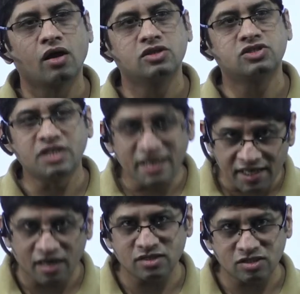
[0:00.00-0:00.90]

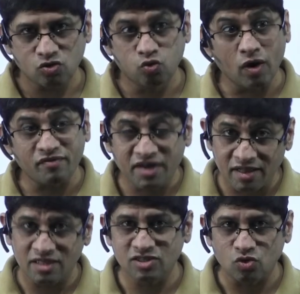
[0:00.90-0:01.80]
seniors who have
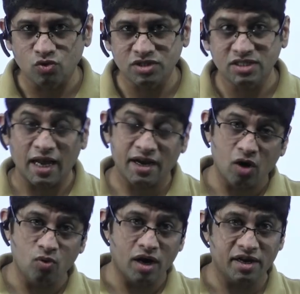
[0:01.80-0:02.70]
done these courses and
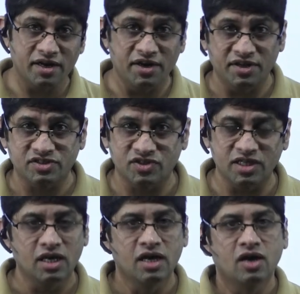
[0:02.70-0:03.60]
now are in
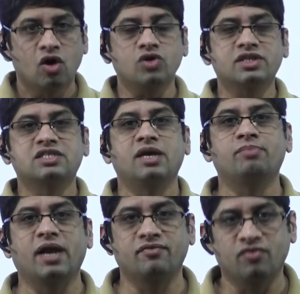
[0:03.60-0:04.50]
industry on the same
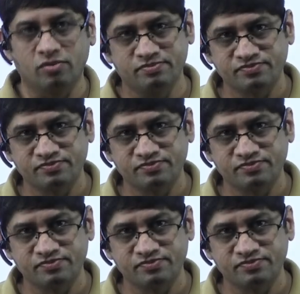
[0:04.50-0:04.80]
platform.